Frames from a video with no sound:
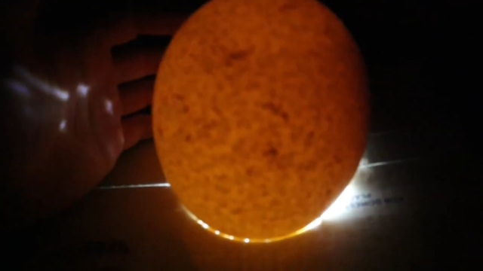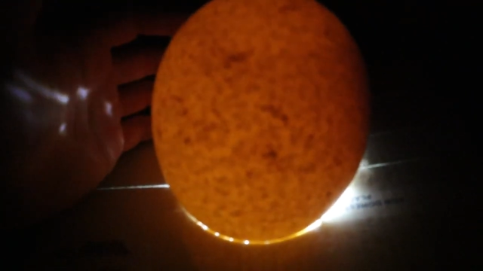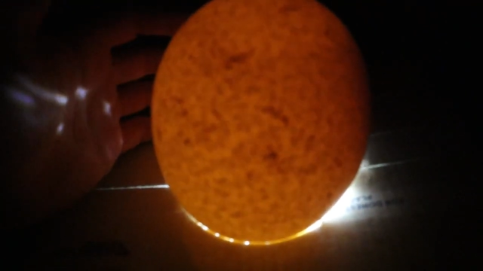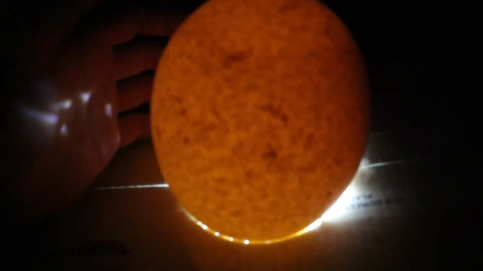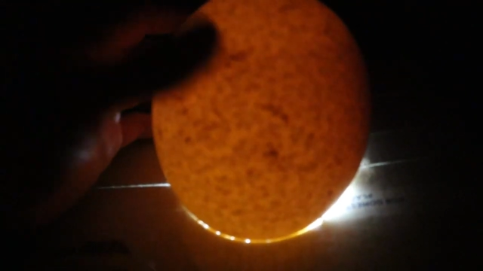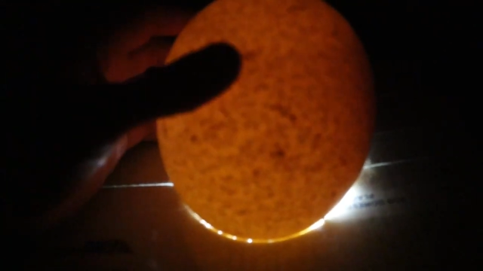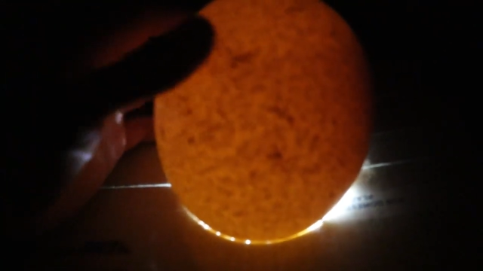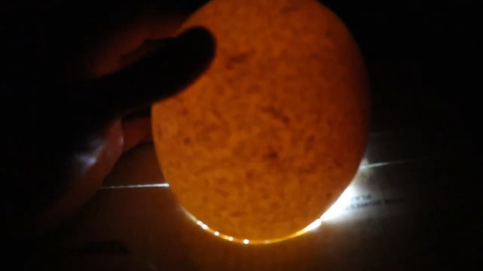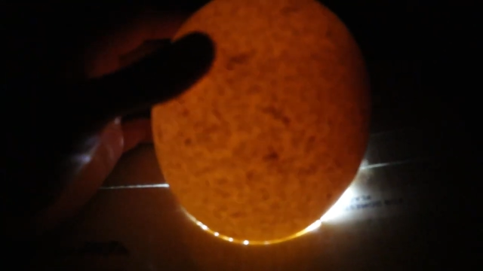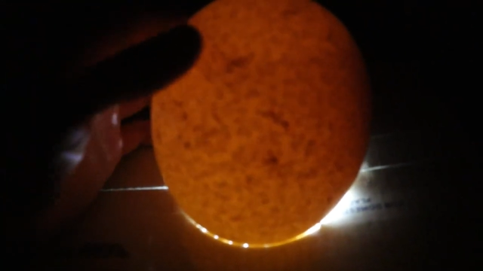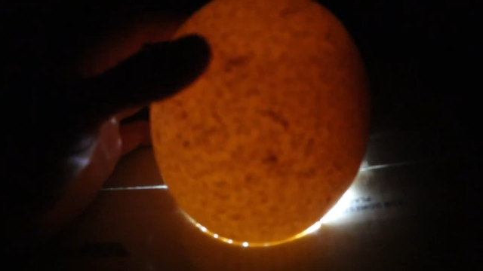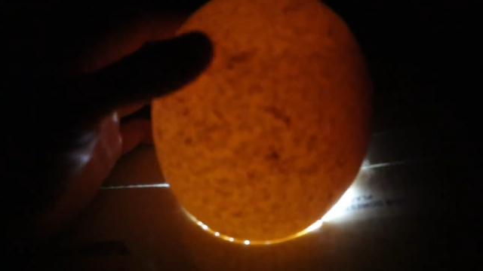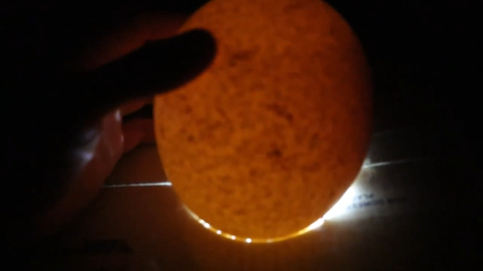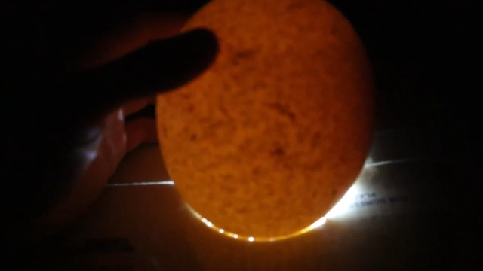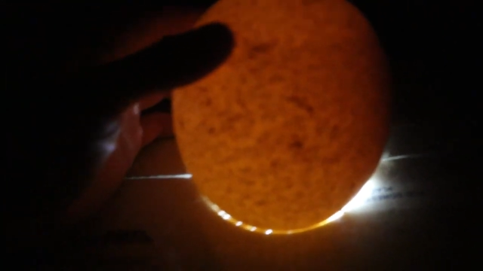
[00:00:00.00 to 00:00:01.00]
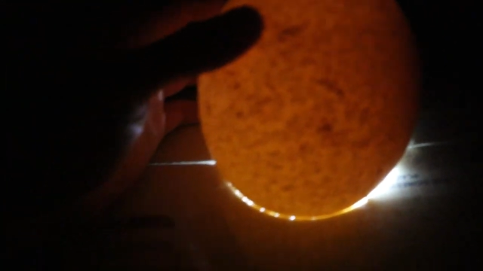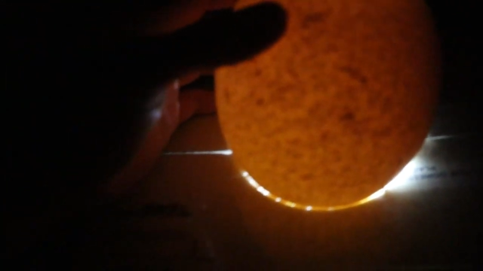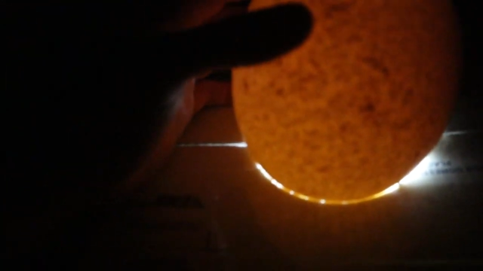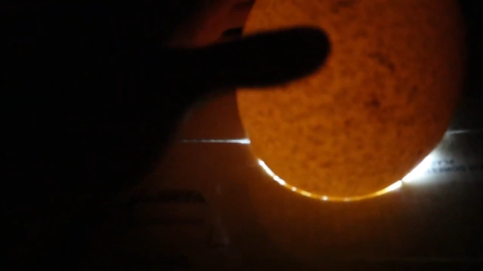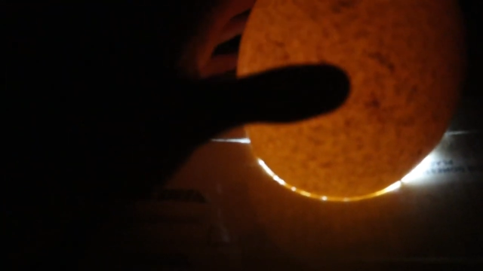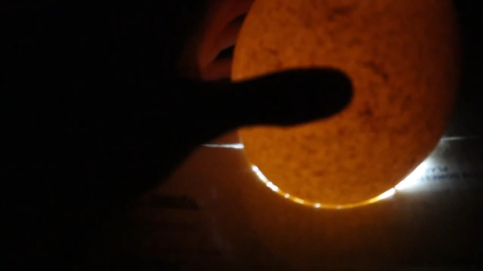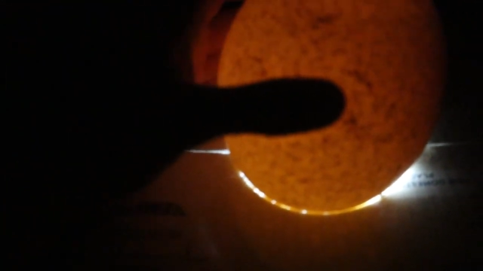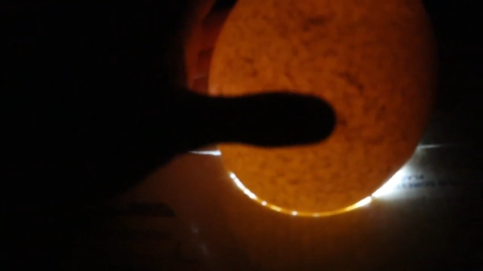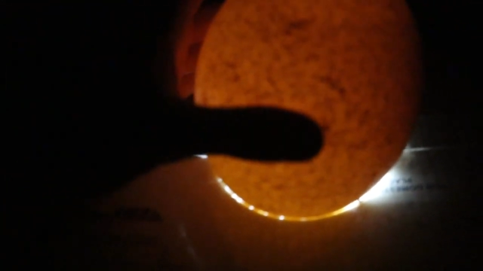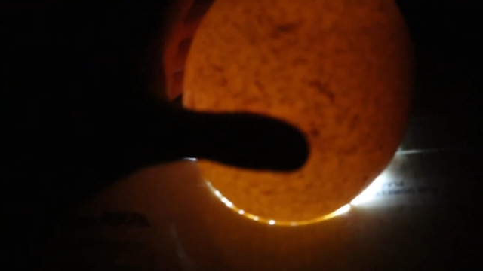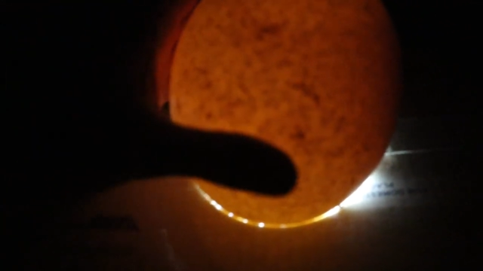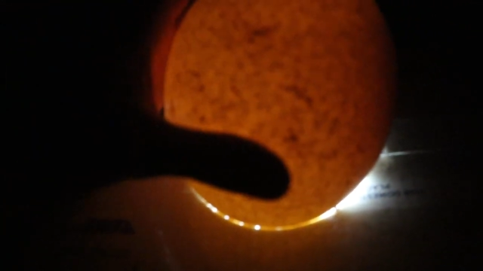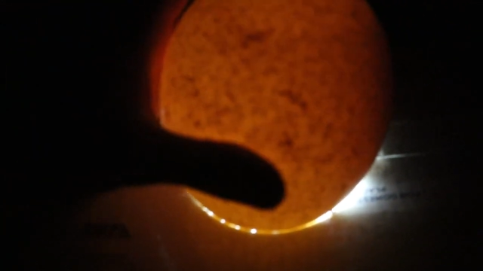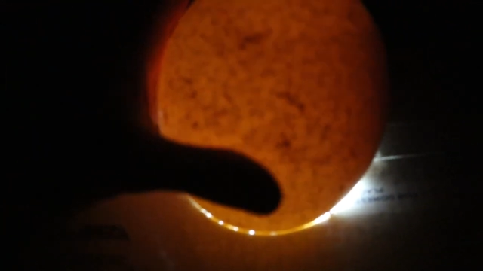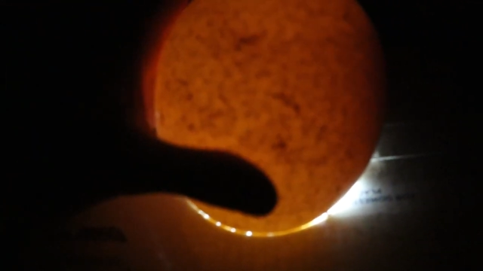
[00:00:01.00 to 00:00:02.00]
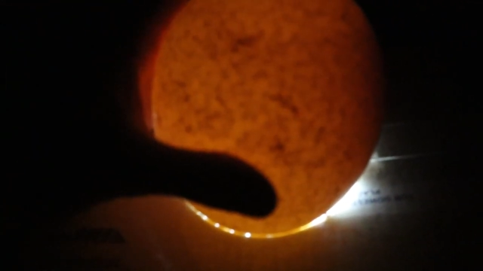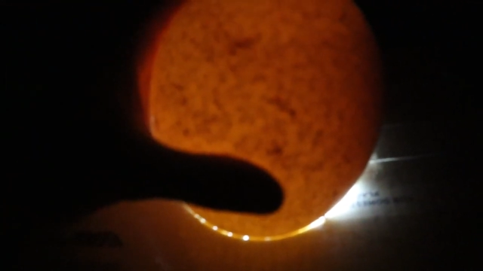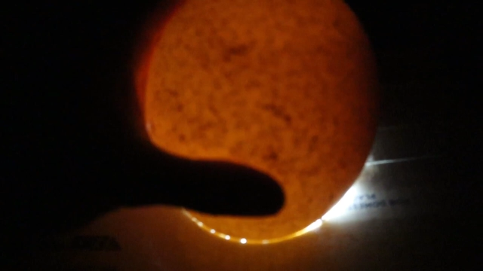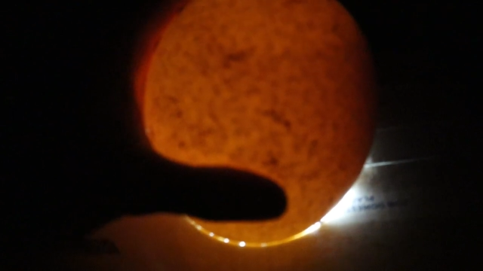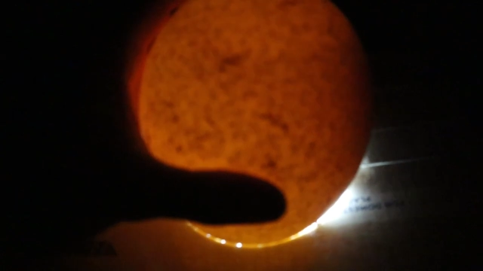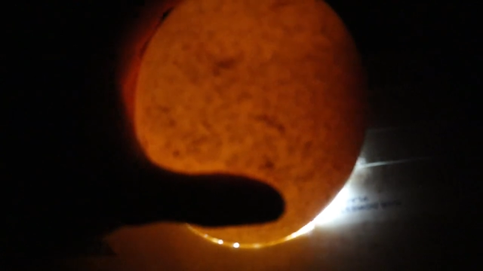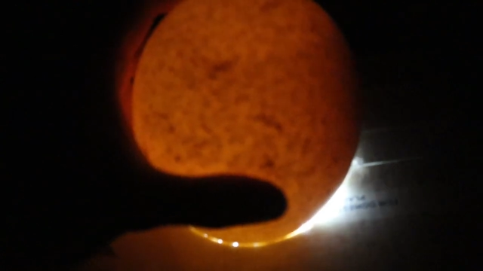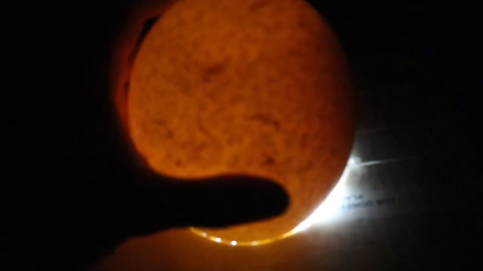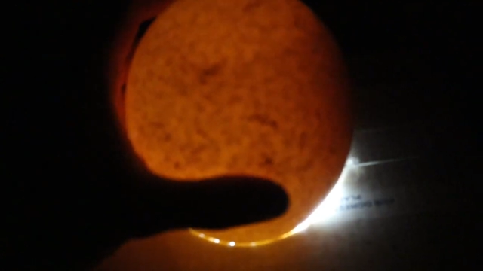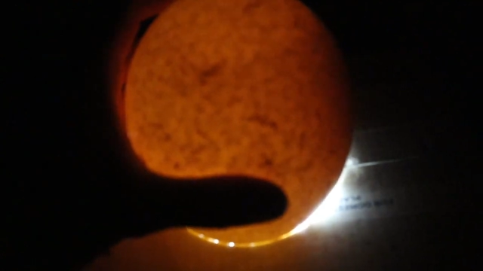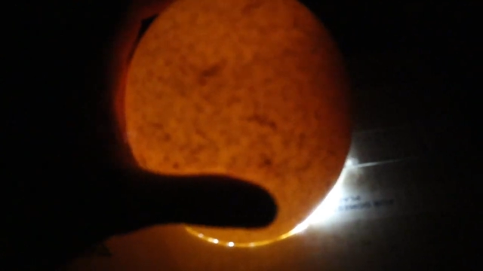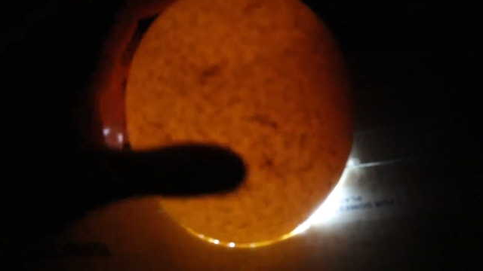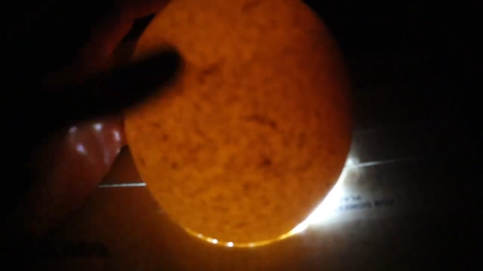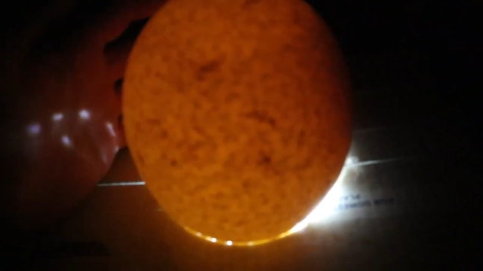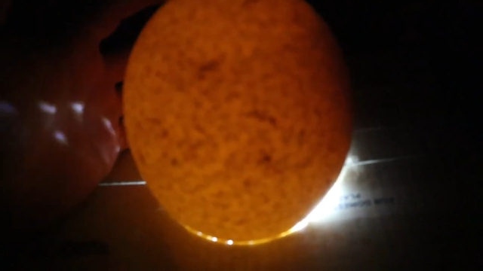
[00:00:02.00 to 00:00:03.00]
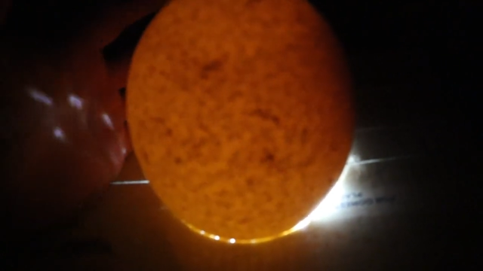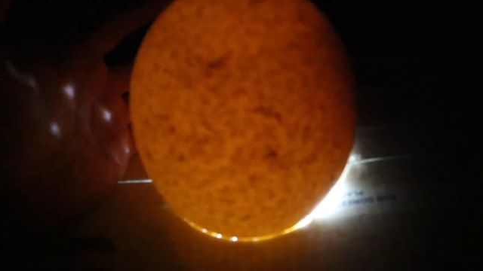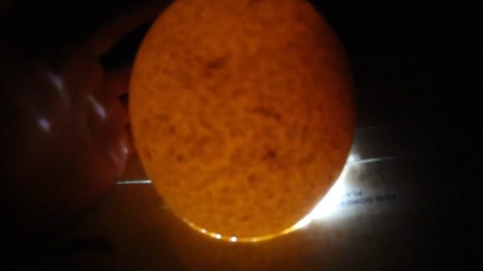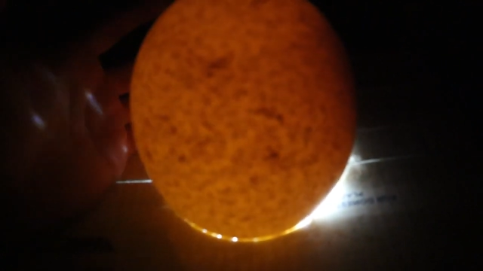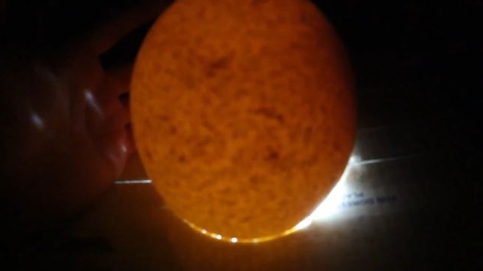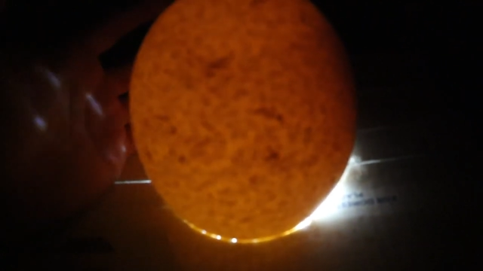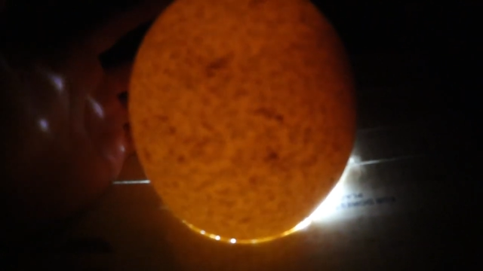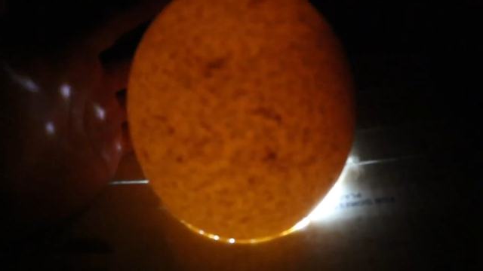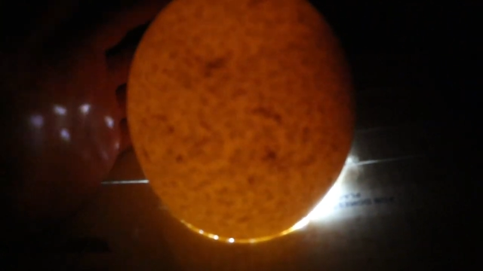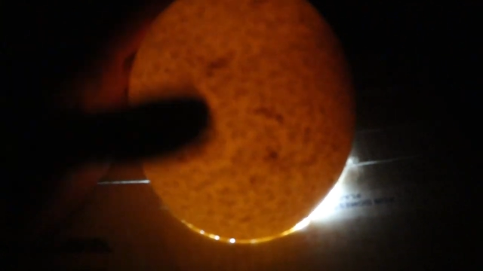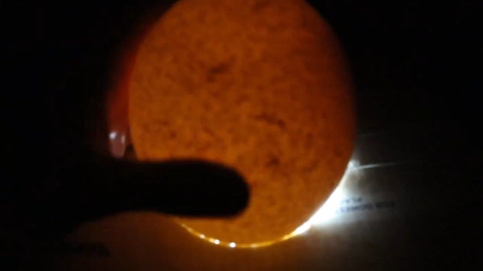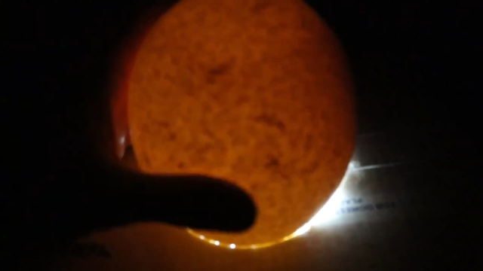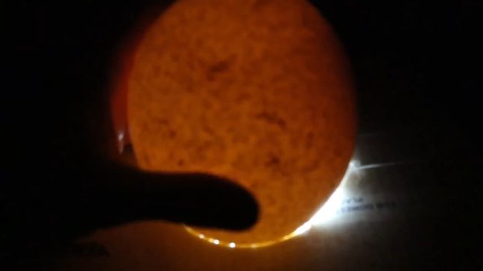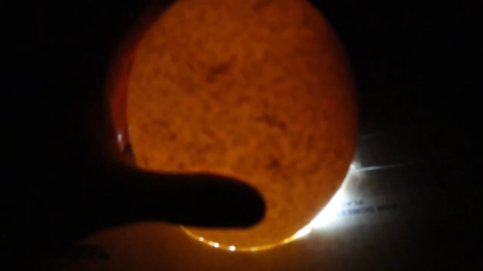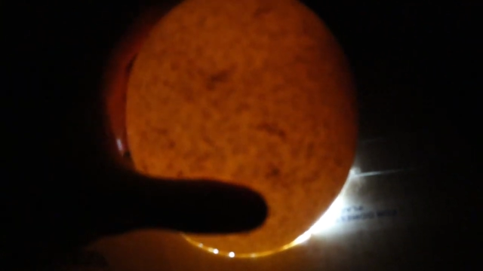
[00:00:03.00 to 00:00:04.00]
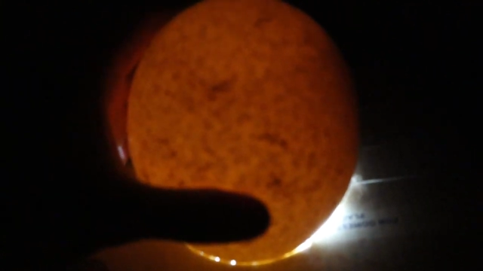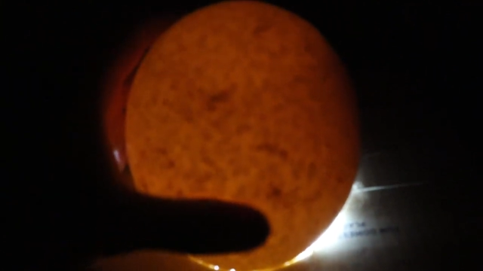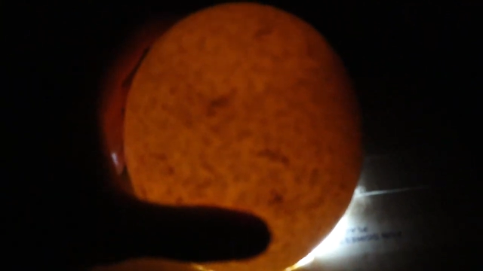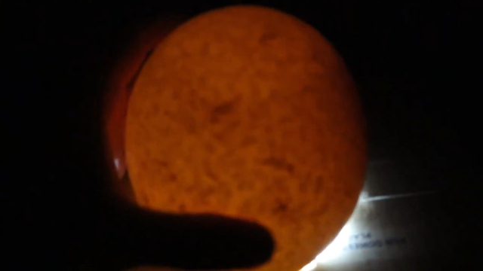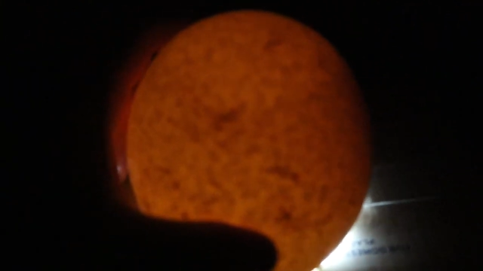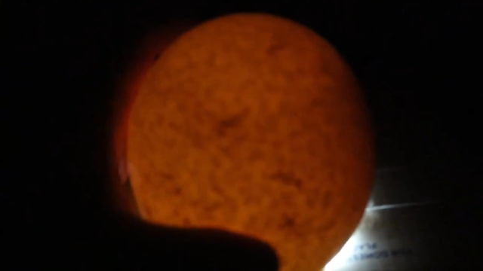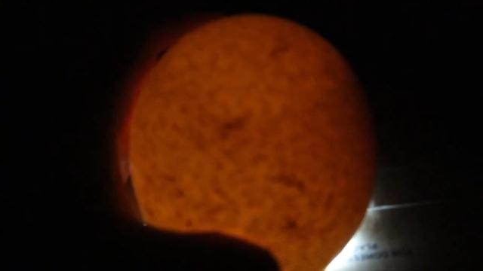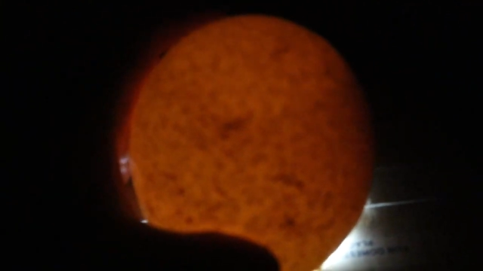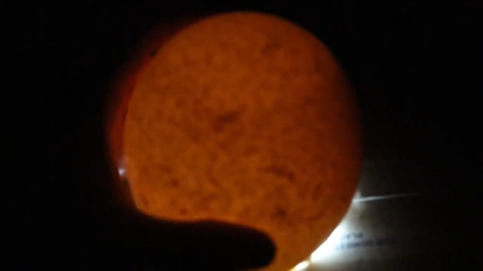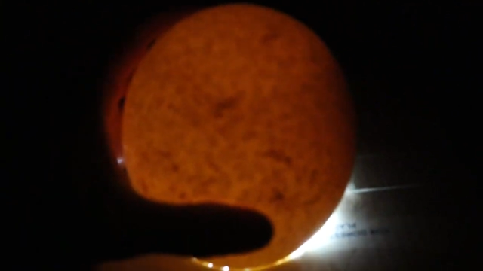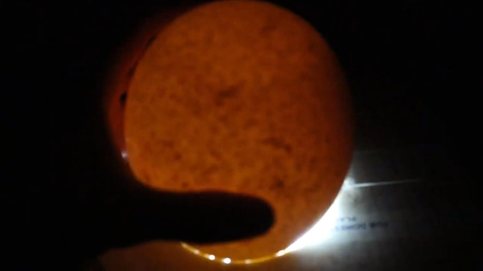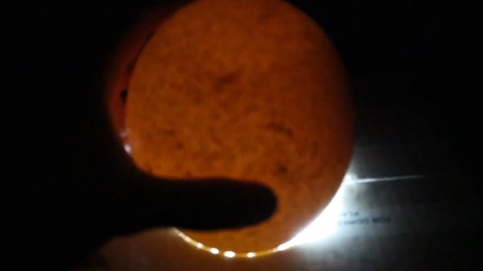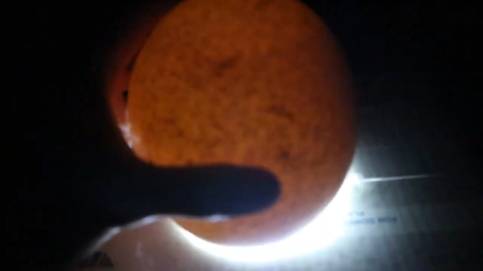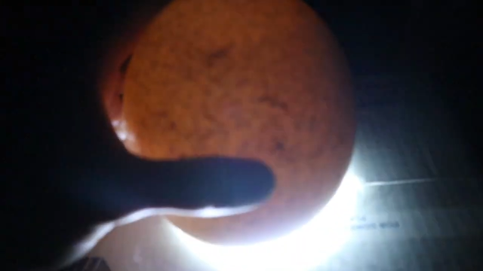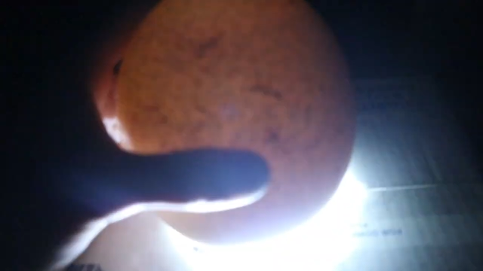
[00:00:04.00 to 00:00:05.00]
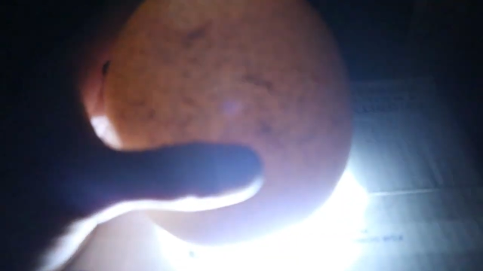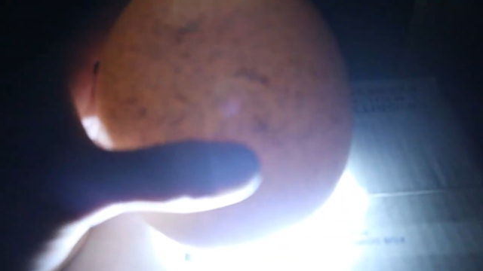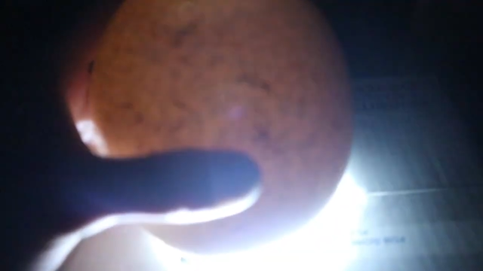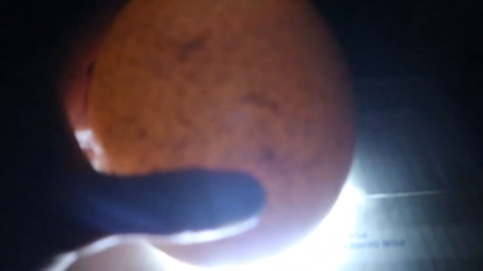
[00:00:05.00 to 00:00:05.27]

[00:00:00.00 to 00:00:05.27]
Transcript: No face is visible, so there are no lips to read.